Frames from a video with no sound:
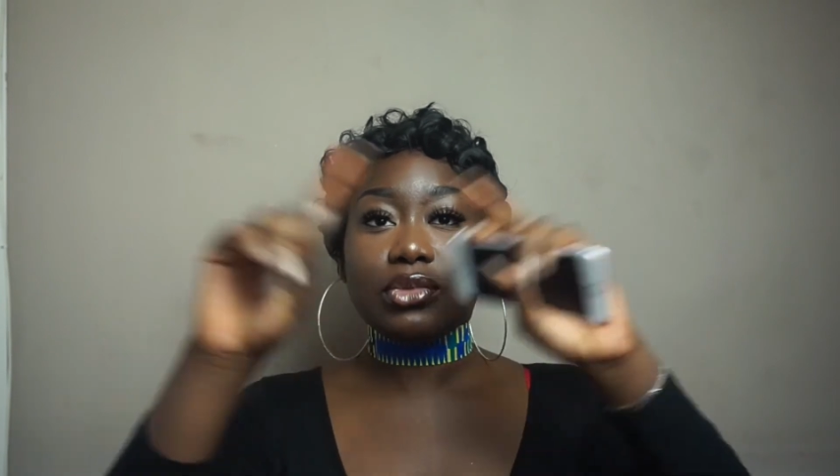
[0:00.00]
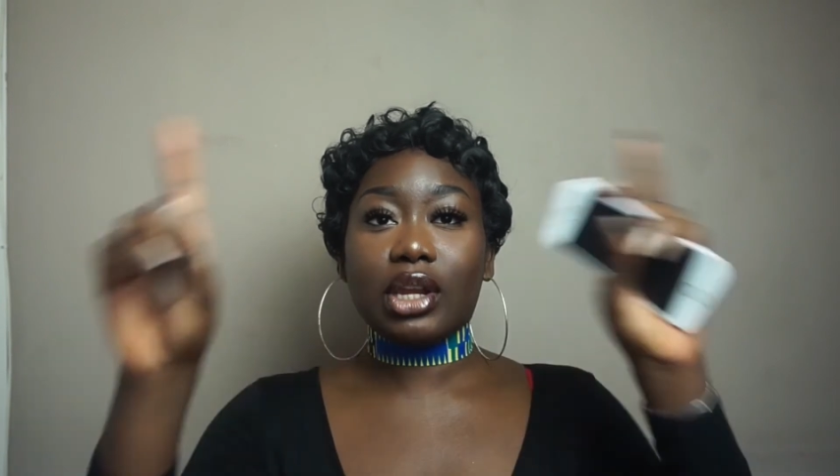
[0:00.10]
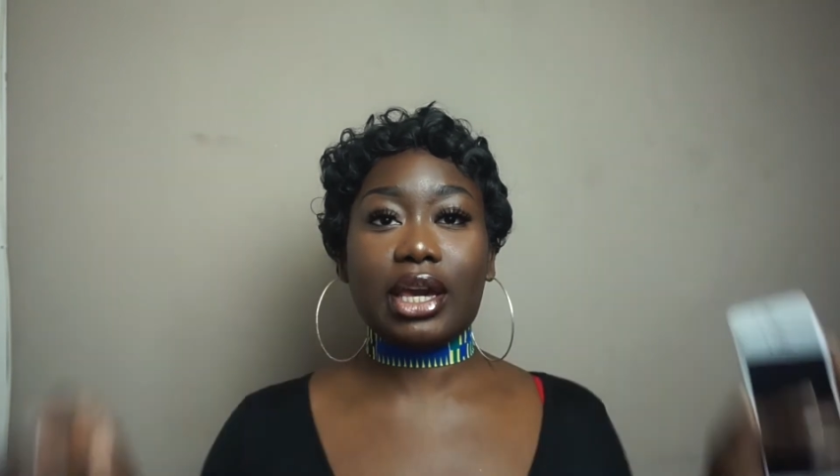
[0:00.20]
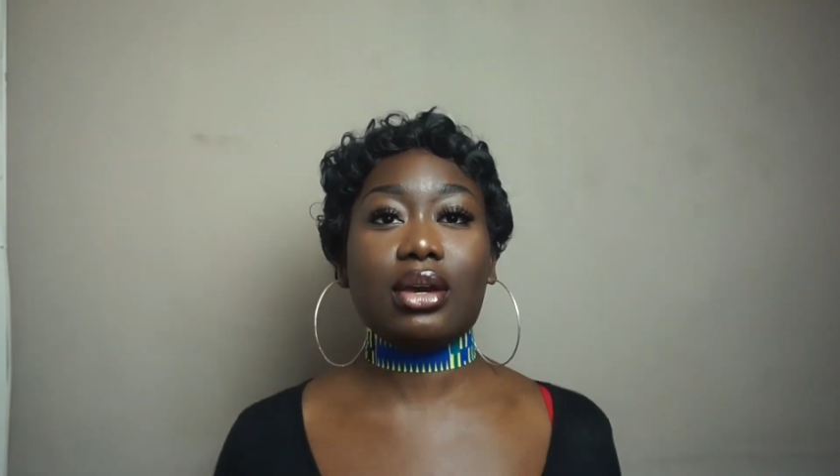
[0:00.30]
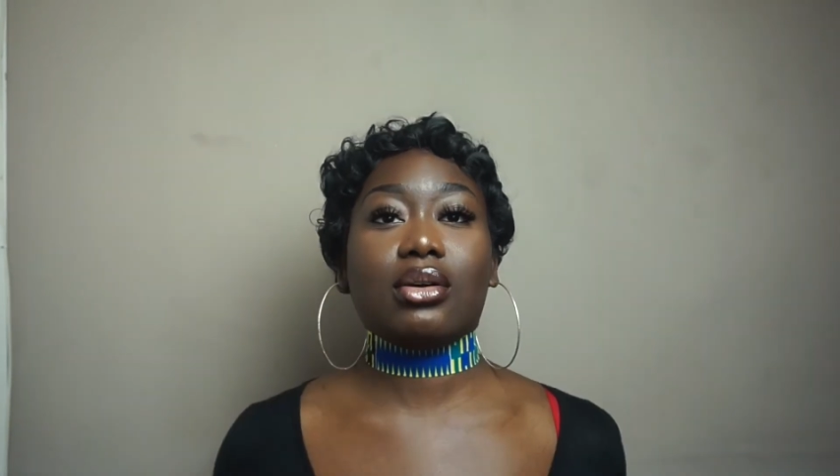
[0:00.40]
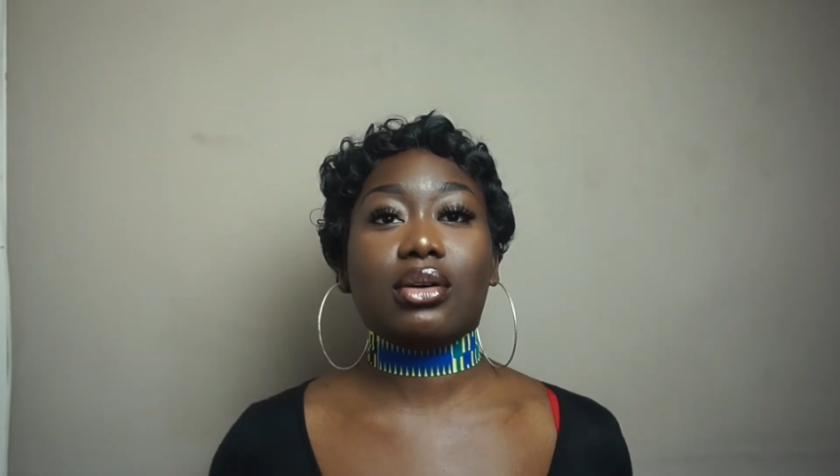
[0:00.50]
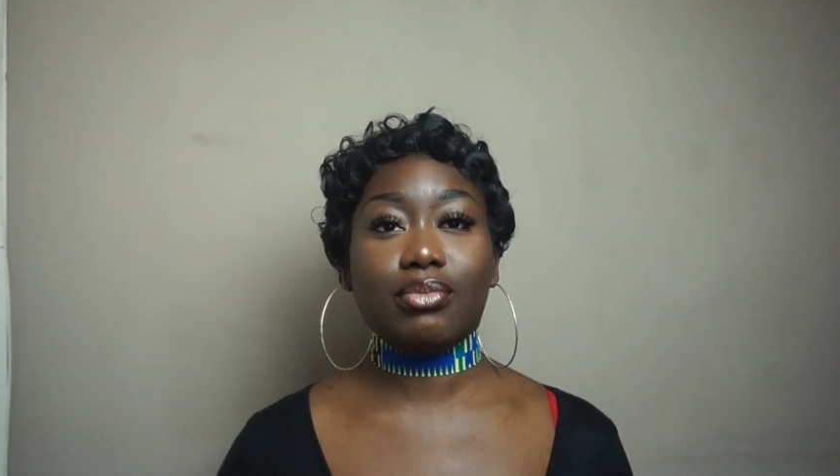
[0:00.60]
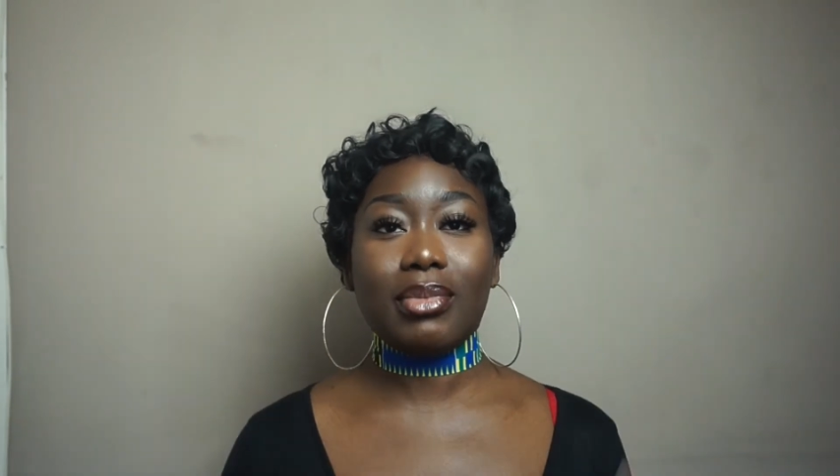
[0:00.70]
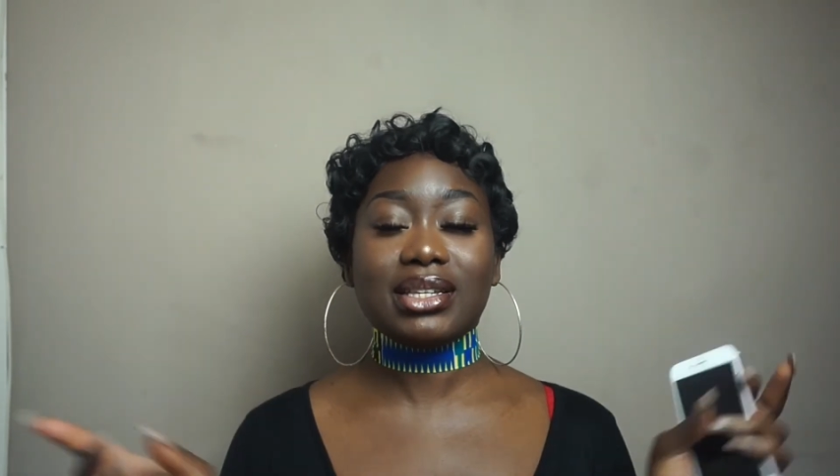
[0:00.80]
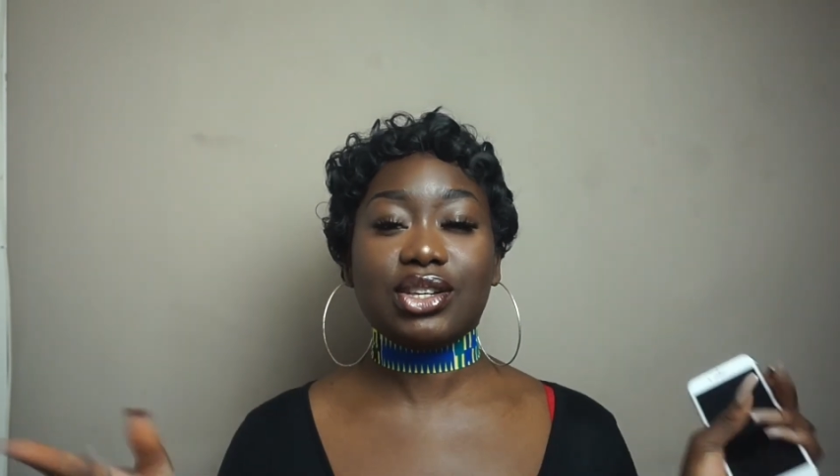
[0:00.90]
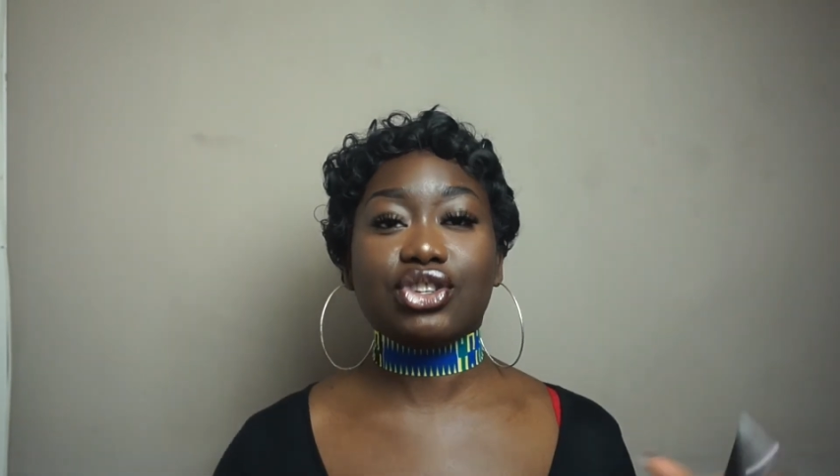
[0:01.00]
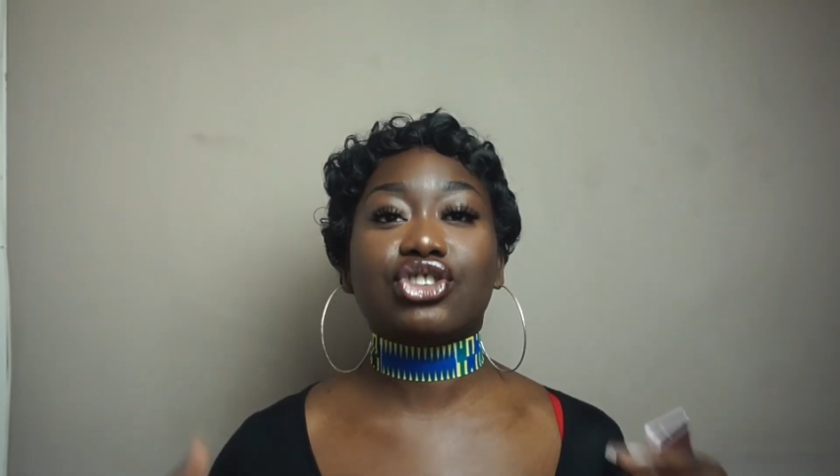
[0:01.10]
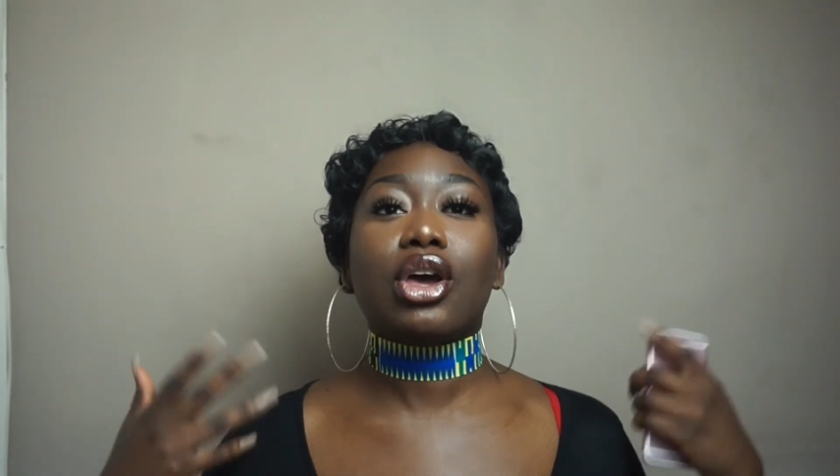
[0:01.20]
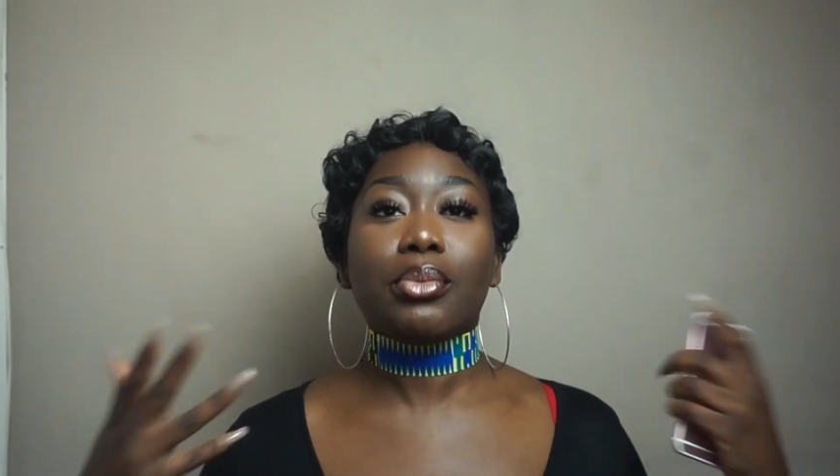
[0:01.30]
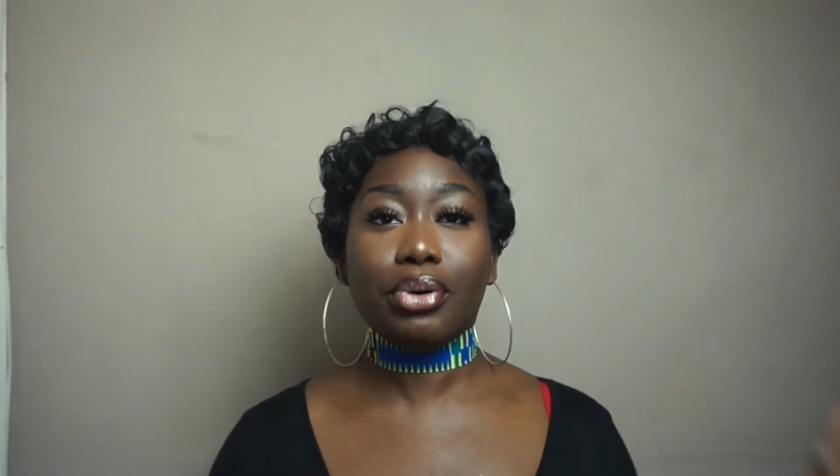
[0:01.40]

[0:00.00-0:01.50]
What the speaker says: like message,